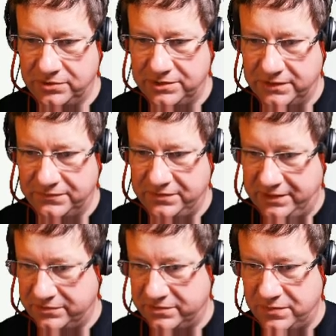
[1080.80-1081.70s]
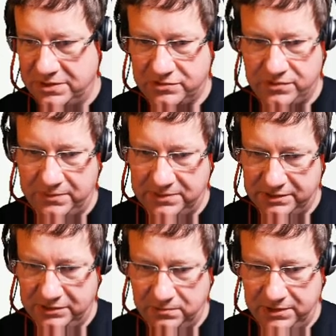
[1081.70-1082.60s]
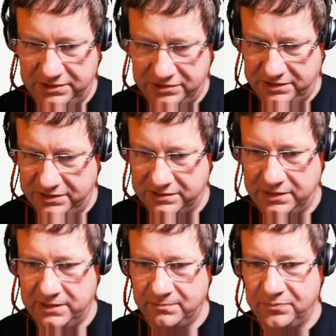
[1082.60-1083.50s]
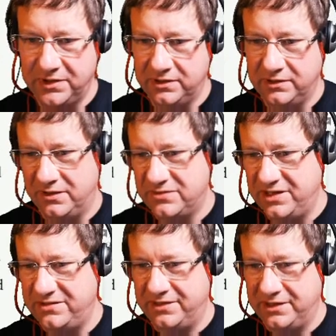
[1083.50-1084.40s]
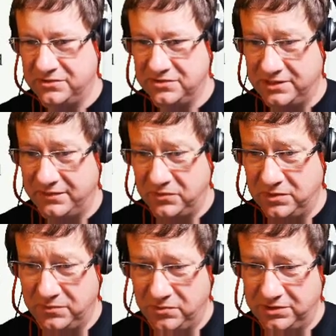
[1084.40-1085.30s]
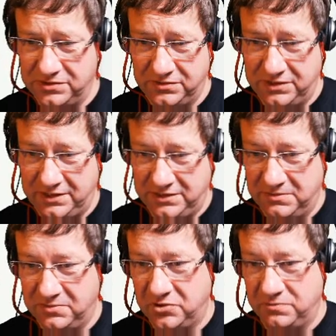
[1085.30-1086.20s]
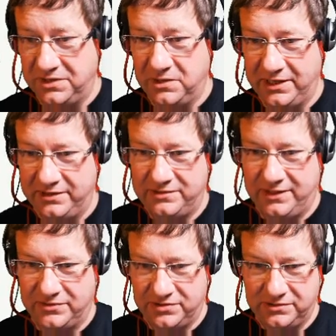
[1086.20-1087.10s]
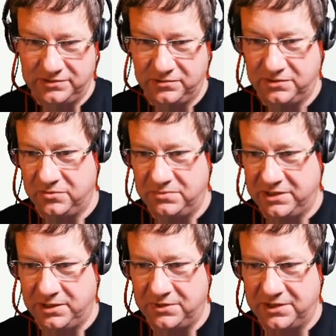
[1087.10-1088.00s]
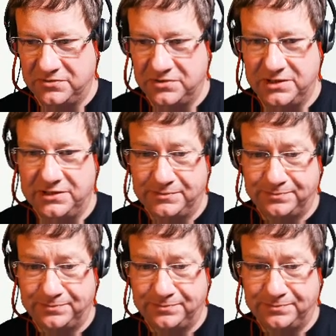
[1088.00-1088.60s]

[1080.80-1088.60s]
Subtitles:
After thousands of years trapped in the obelisk, she is, I've said thousands, I haven't quite worked on that yet, could be 1,000 or could be a couple of hundred years.